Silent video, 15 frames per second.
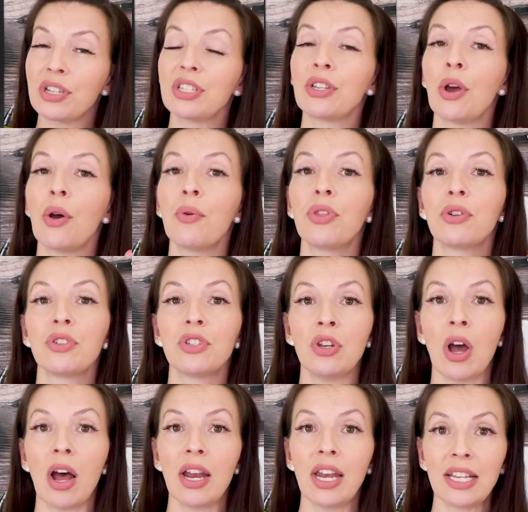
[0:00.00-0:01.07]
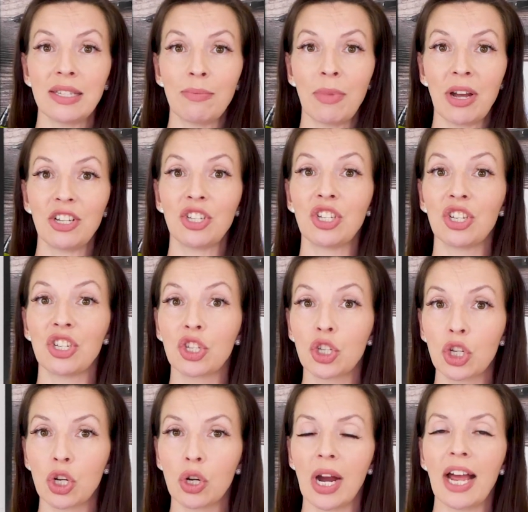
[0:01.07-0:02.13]
So there's not as much to
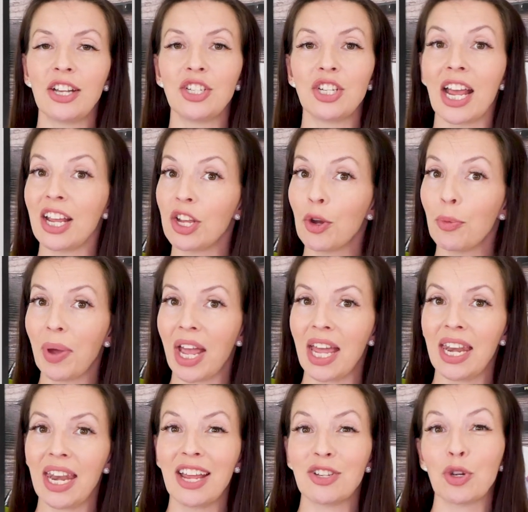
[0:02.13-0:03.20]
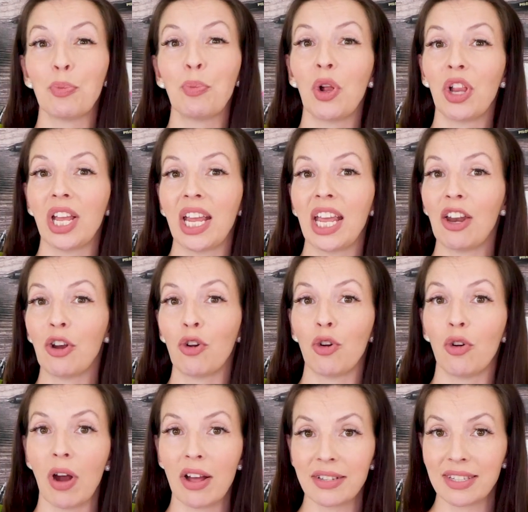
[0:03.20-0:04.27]
scratch at your pen as you're pulling it
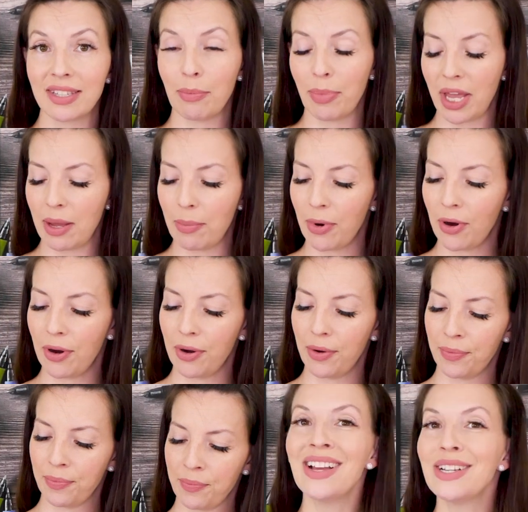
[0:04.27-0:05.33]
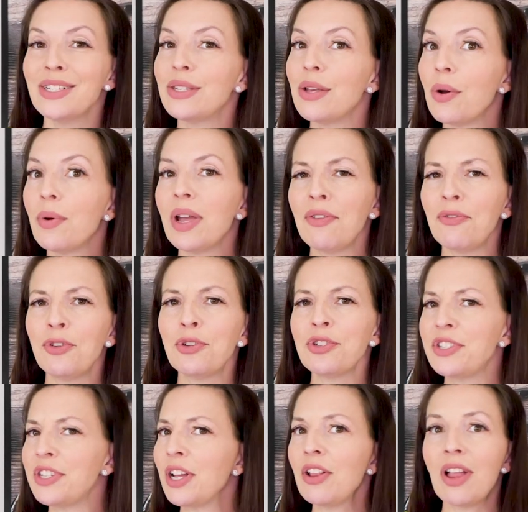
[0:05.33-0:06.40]
across the paper. So if you're
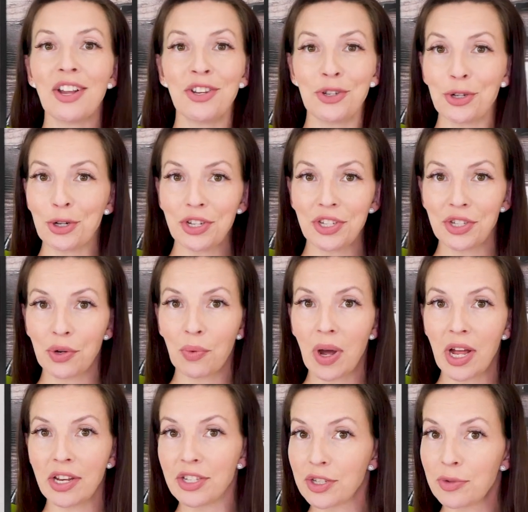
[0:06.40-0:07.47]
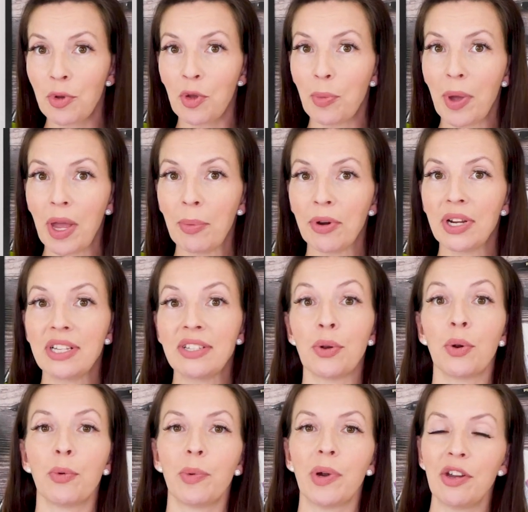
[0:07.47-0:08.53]
still unsure as to what smooth paper is
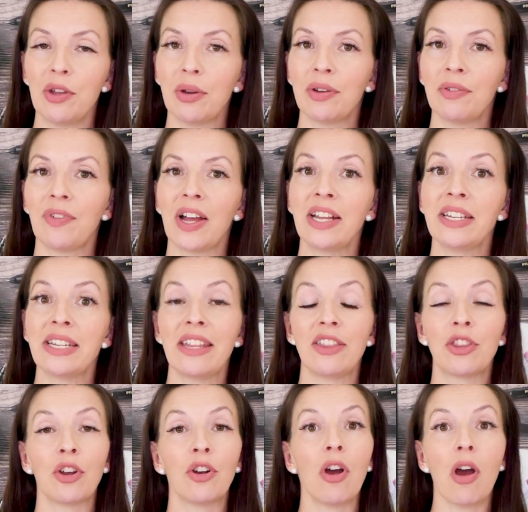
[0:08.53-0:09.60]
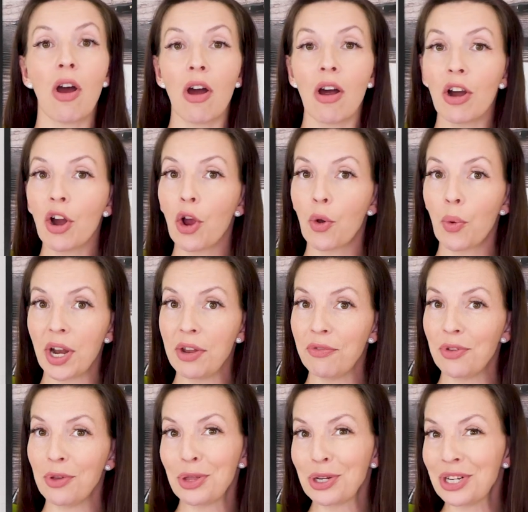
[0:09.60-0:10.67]
or where you can find it, there are quite a
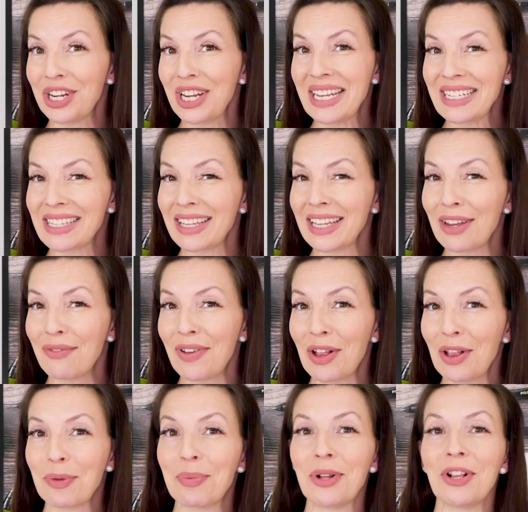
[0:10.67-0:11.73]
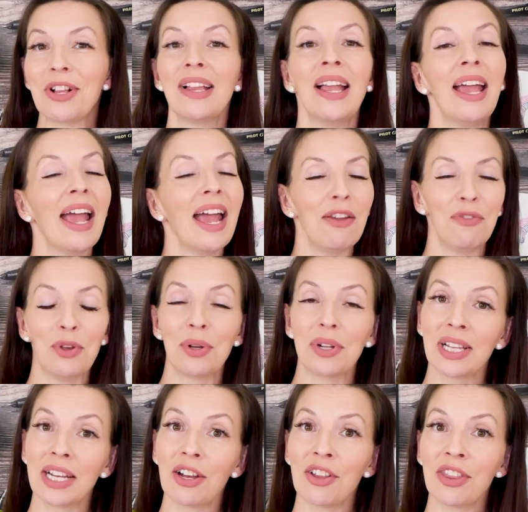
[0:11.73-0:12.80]
few that are easily available. And if you
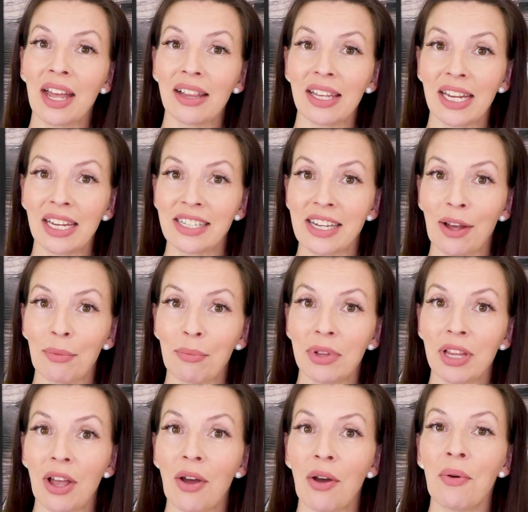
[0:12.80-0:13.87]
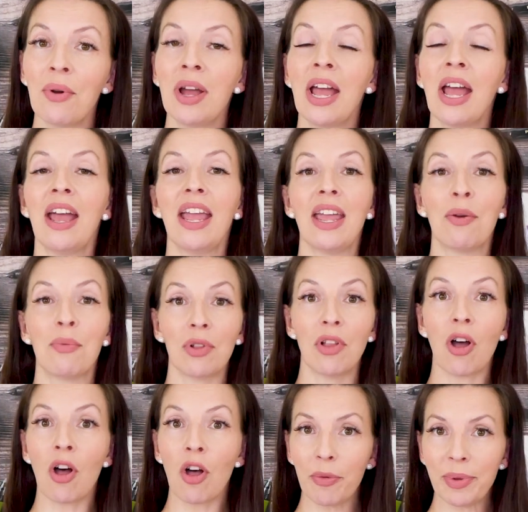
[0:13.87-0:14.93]
click on that link down below, it will
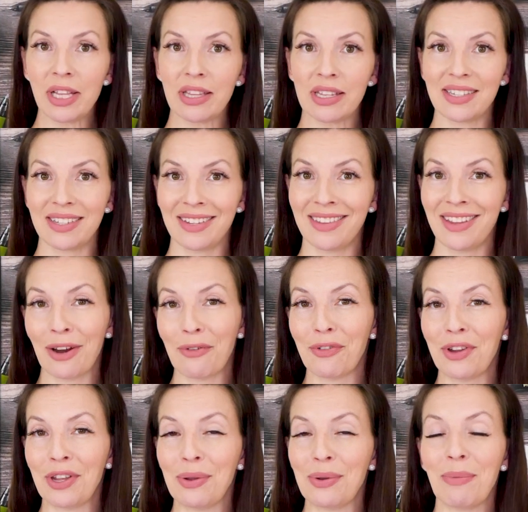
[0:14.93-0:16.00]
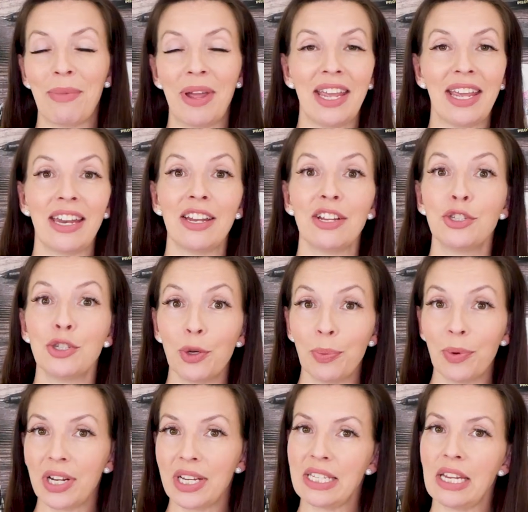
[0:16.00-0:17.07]
all be listed there for you to make it
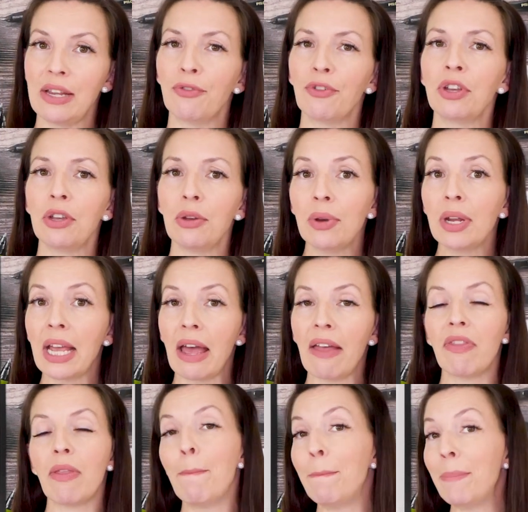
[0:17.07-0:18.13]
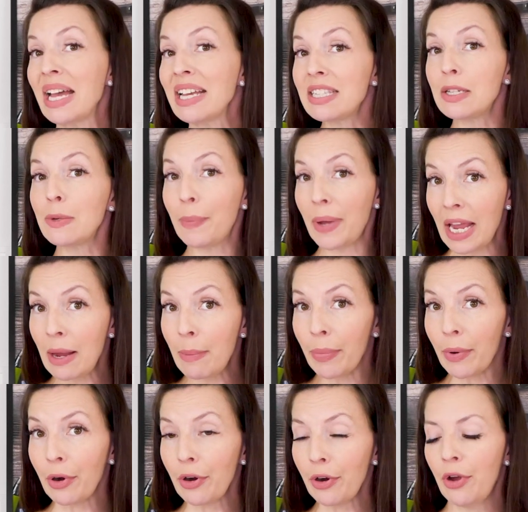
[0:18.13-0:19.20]
super easy for you to get the best
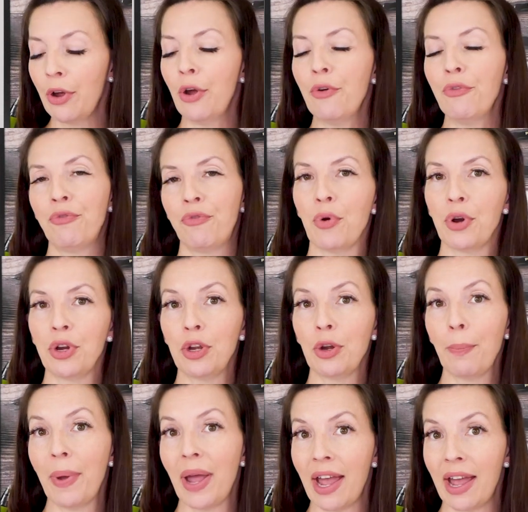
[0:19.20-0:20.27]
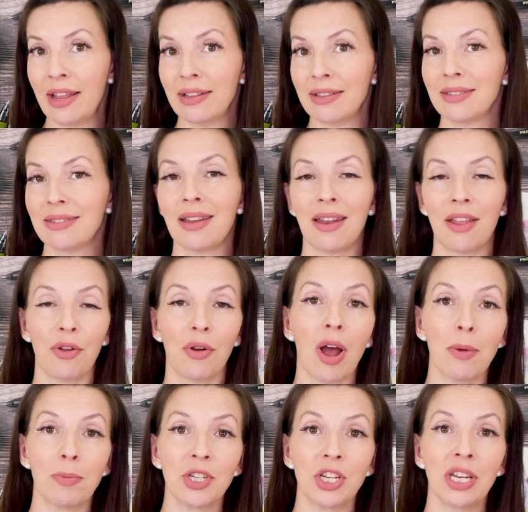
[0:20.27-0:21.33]
paper for your pens. Another
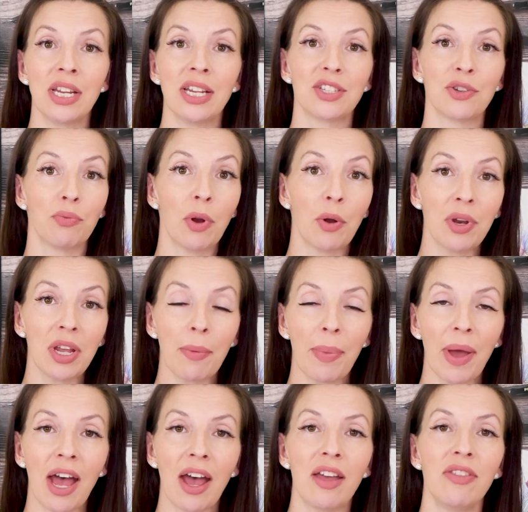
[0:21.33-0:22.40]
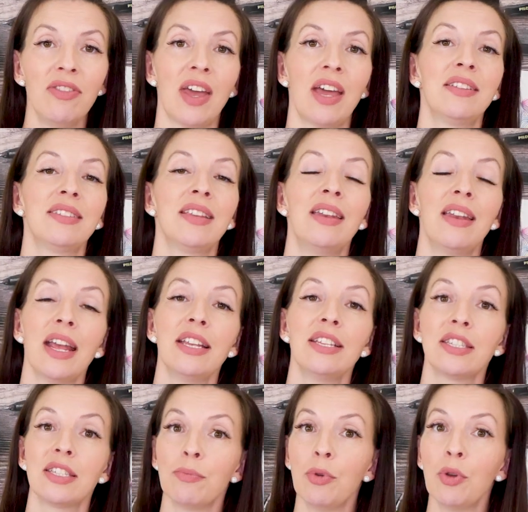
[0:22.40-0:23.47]
option is a Rhodia pad. That is a nice
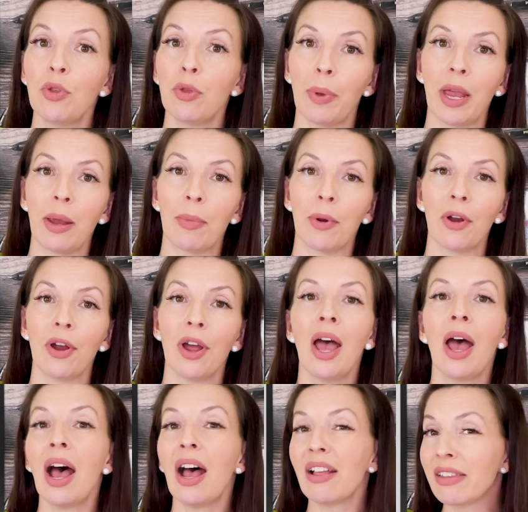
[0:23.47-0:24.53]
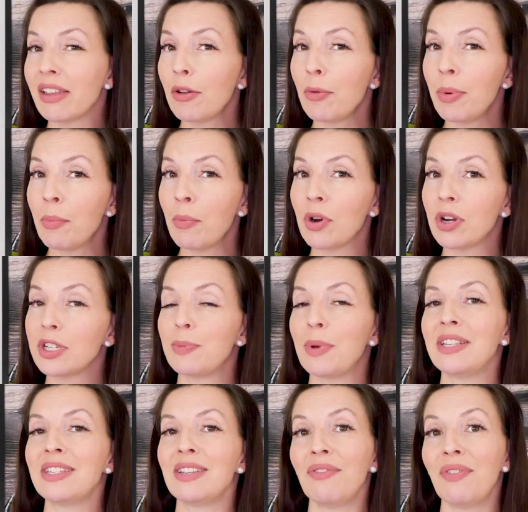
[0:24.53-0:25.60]
smooth paper, a little bit more
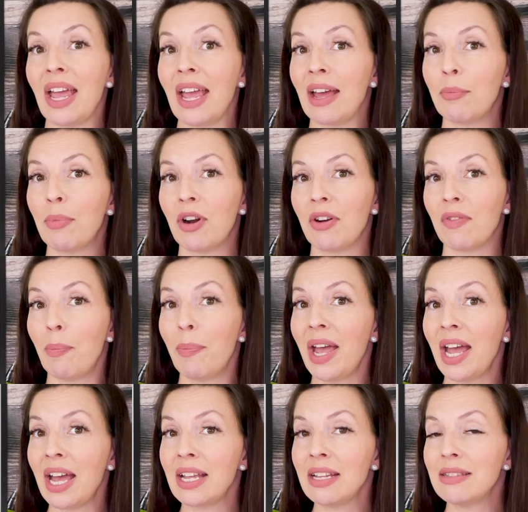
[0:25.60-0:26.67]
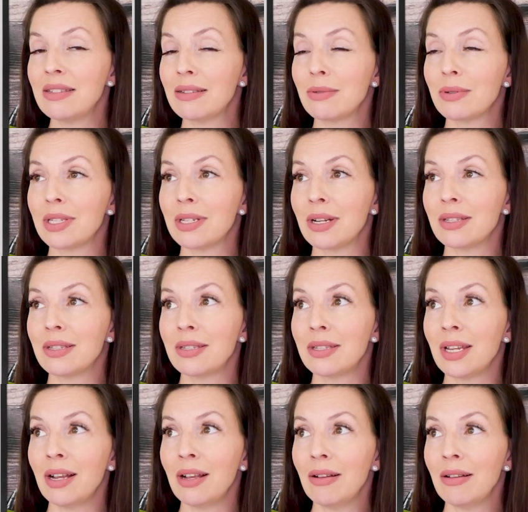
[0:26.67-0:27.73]
expensive and part of a pad, so it's not
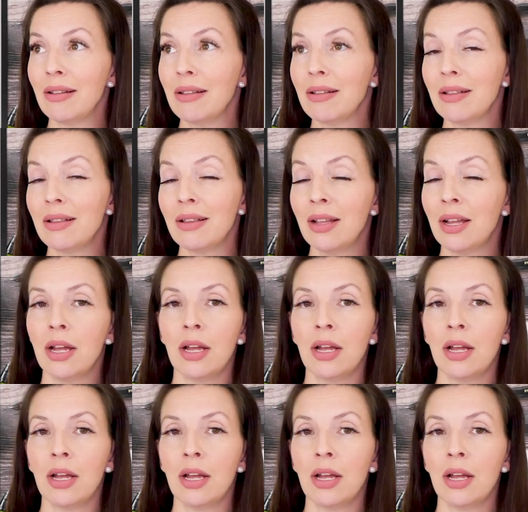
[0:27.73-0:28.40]
single.